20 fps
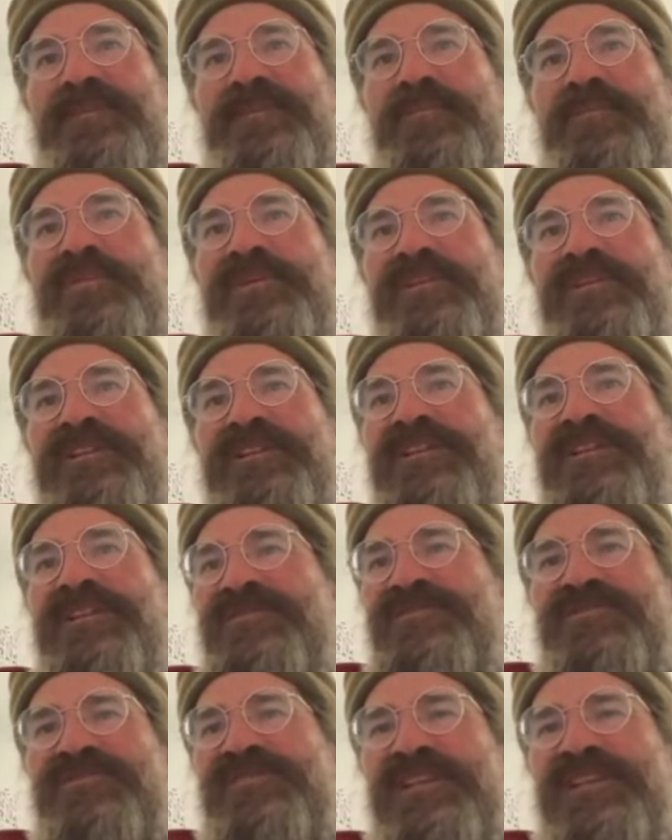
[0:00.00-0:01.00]

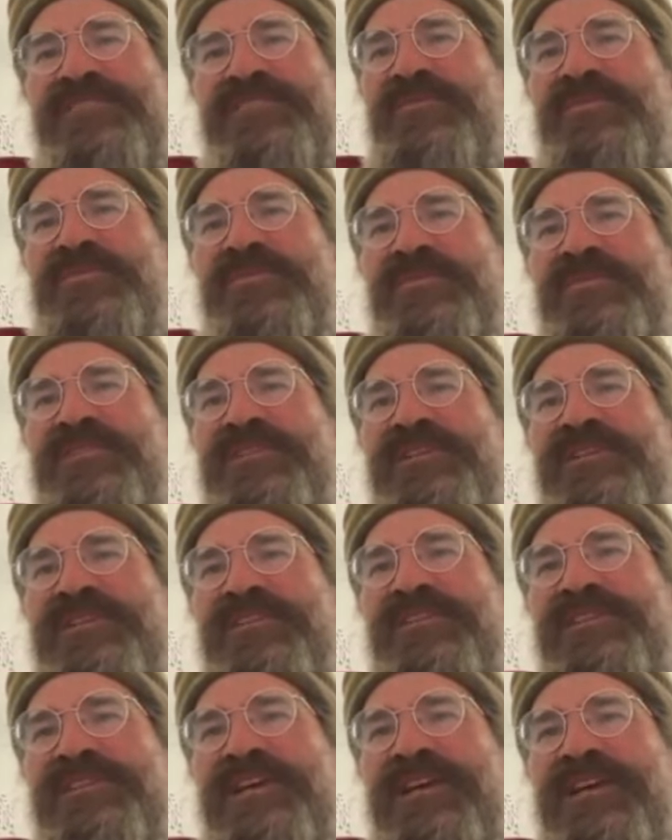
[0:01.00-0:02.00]
abilities or
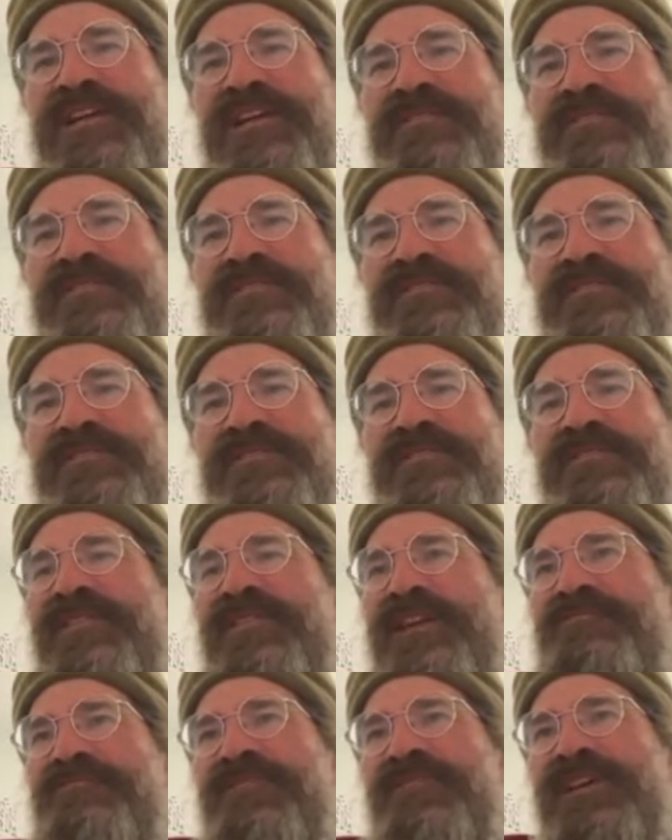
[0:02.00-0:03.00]
sensibilities that
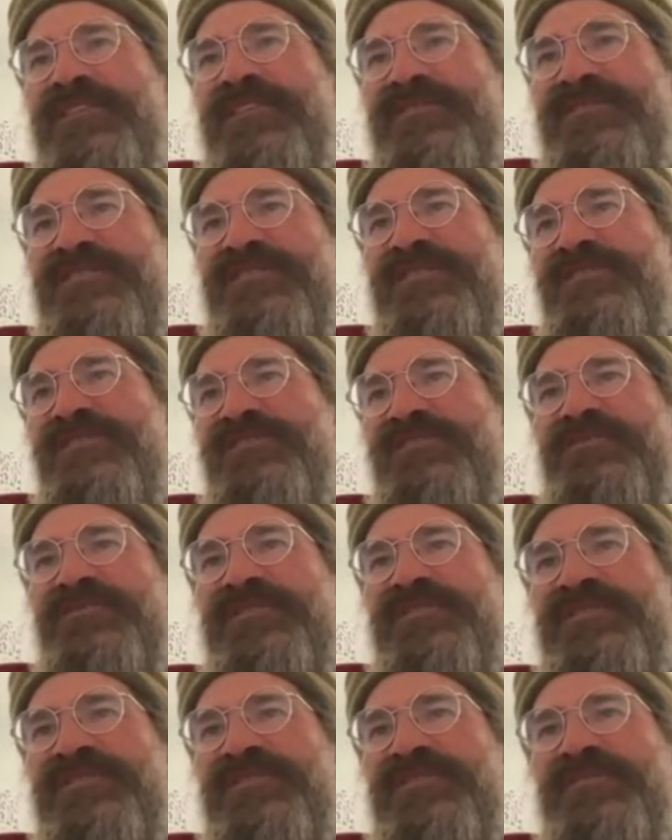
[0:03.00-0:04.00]
like Russ deals
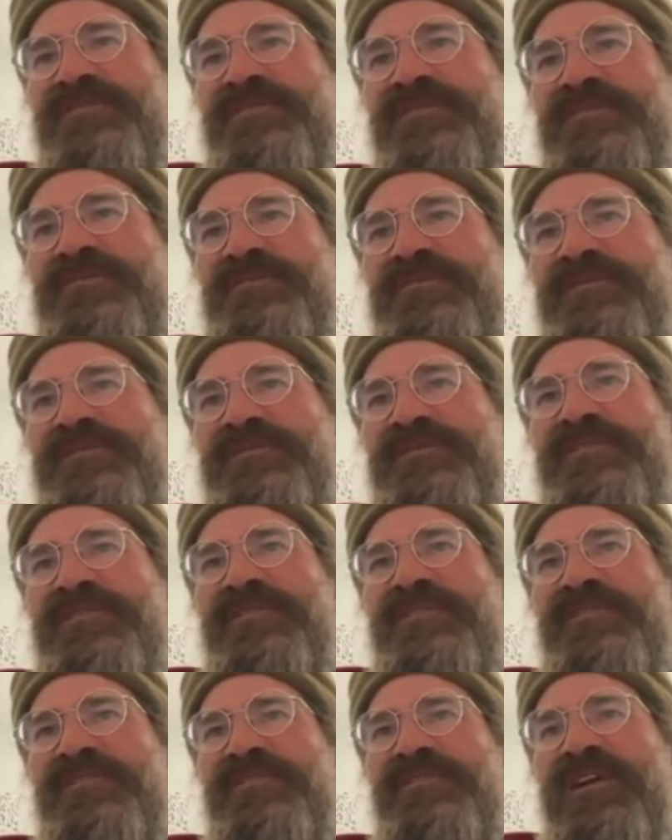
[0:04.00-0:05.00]
with the
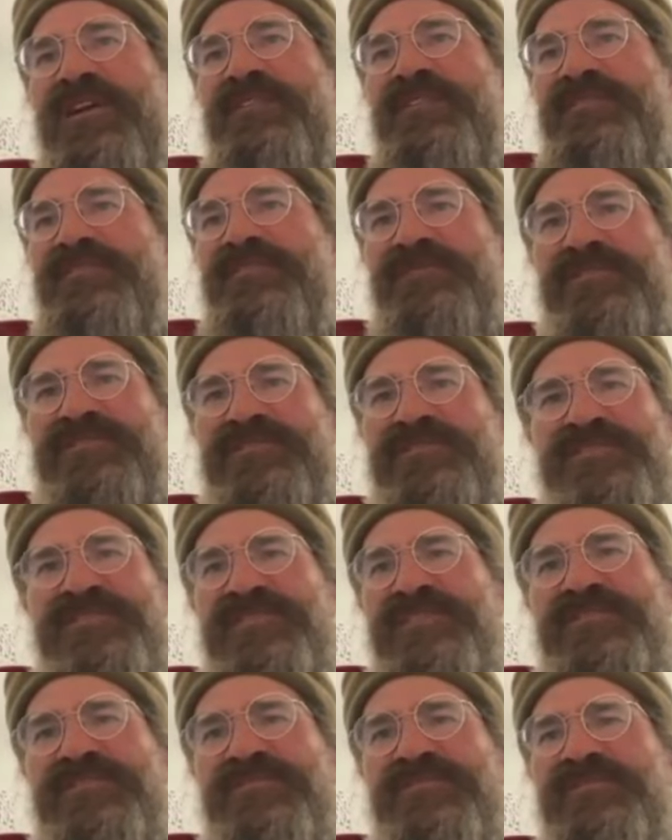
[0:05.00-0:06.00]
a lot of the
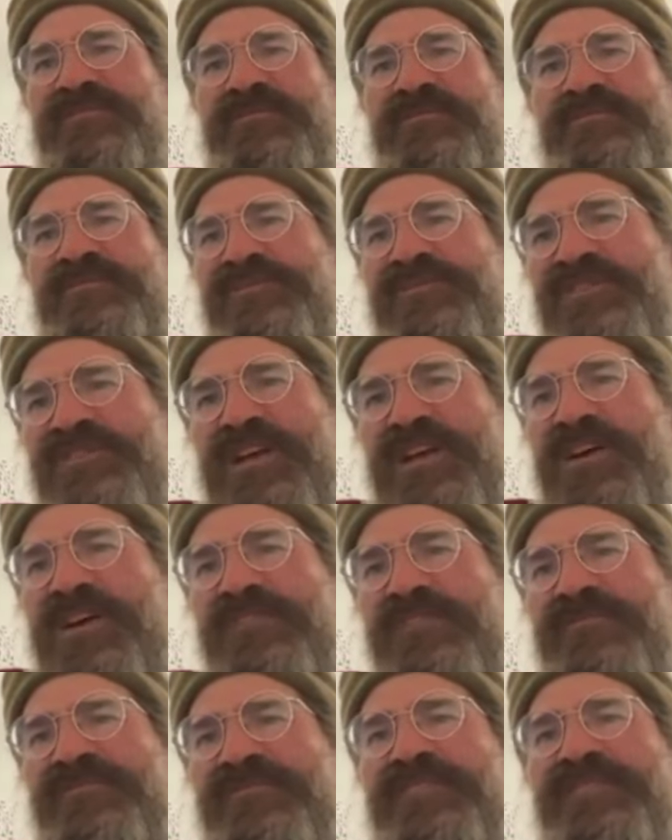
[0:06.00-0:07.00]
logistical
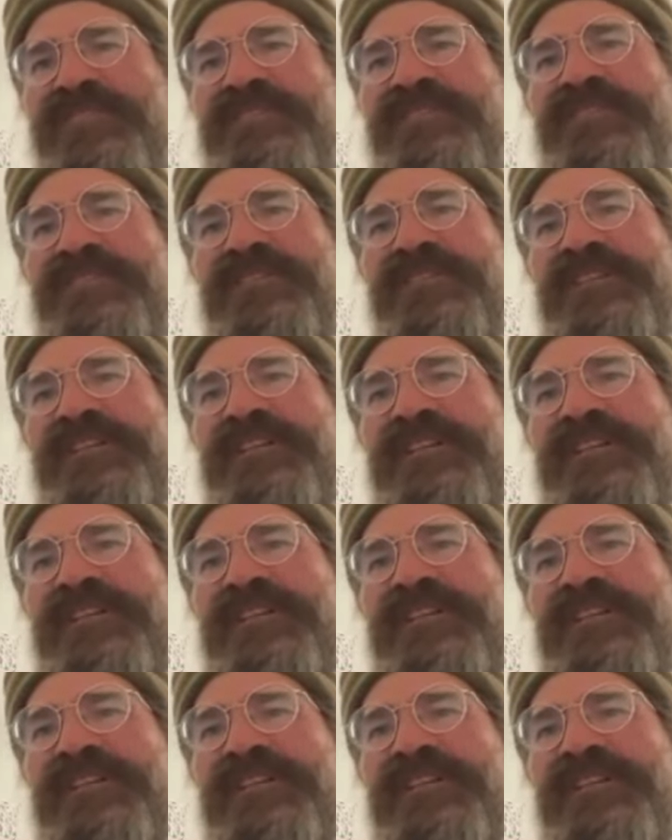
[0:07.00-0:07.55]
stuff, and